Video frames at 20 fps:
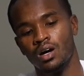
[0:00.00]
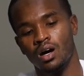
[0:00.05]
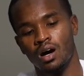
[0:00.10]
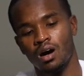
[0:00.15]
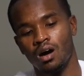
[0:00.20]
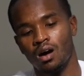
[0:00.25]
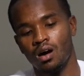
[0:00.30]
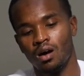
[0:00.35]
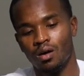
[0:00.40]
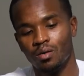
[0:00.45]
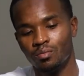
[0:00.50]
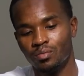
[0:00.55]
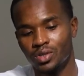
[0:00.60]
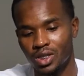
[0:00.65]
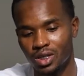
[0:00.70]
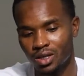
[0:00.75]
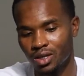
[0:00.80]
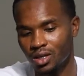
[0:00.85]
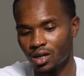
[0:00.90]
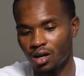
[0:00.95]
Um,
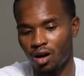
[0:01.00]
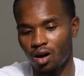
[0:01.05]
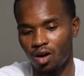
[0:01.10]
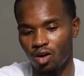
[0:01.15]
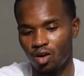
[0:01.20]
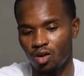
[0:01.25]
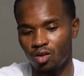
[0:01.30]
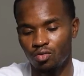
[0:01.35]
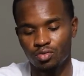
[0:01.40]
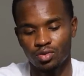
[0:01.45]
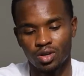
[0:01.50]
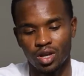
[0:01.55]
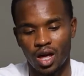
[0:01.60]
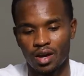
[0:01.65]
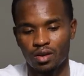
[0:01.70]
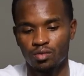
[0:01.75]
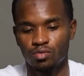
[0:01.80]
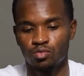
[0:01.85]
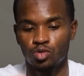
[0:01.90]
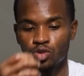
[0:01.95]
to get it all for
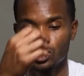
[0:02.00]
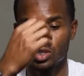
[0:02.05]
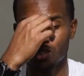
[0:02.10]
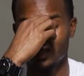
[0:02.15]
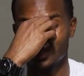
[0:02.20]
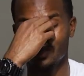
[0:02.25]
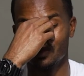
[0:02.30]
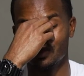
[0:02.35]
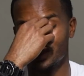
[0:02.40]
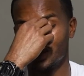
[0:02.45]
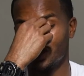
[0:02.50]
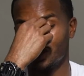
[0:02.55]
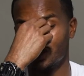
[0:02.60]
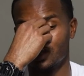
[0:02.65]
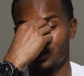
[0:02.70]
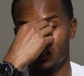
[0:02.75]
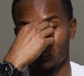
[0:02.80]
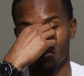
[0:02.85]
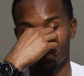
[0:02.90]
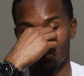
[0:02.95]
like four
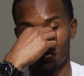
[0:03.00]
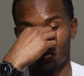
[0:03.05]
something.